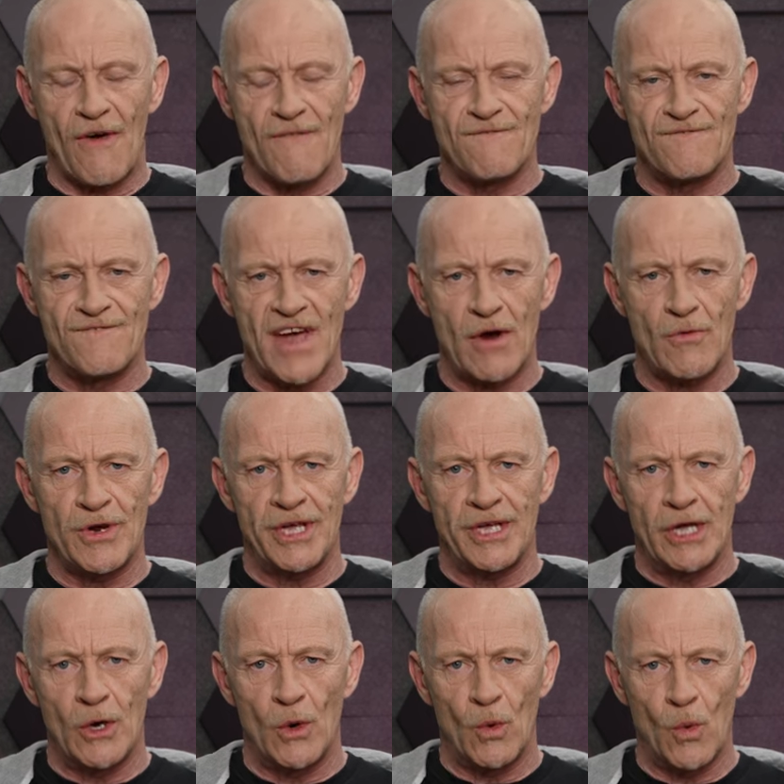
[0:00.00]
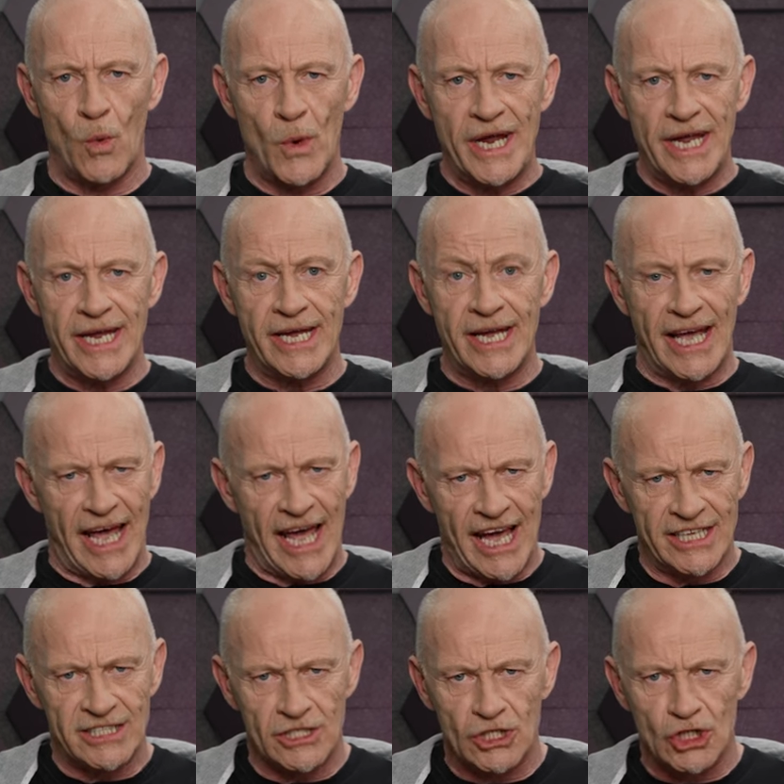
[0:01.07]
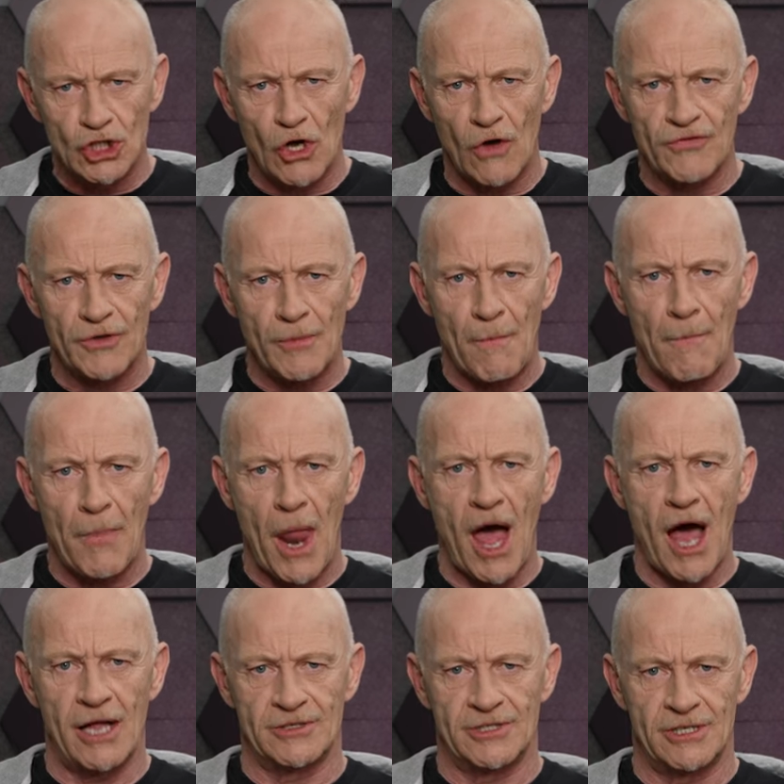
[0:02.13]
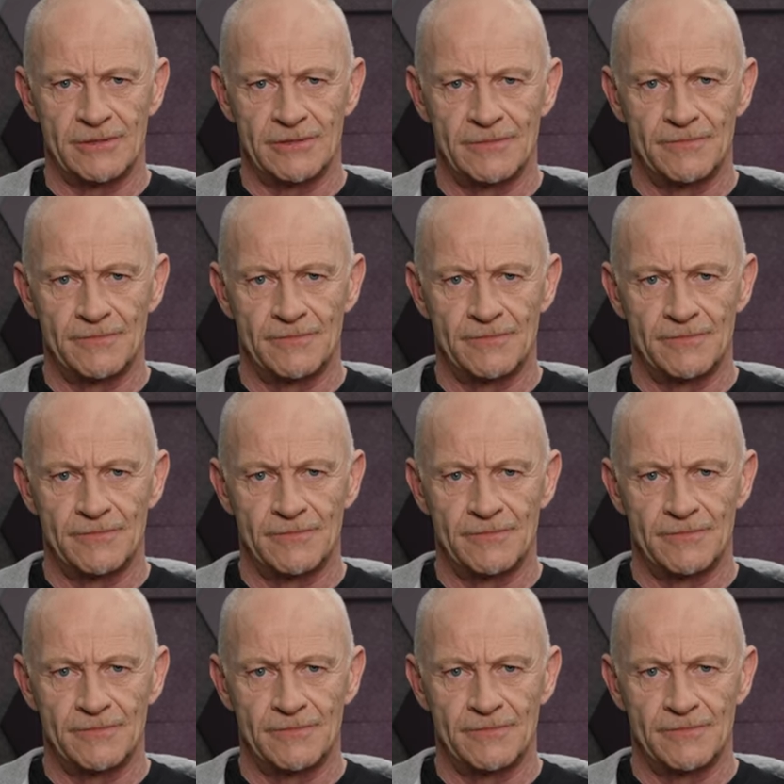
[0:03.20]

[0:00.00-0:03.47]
a very weak and soft plant.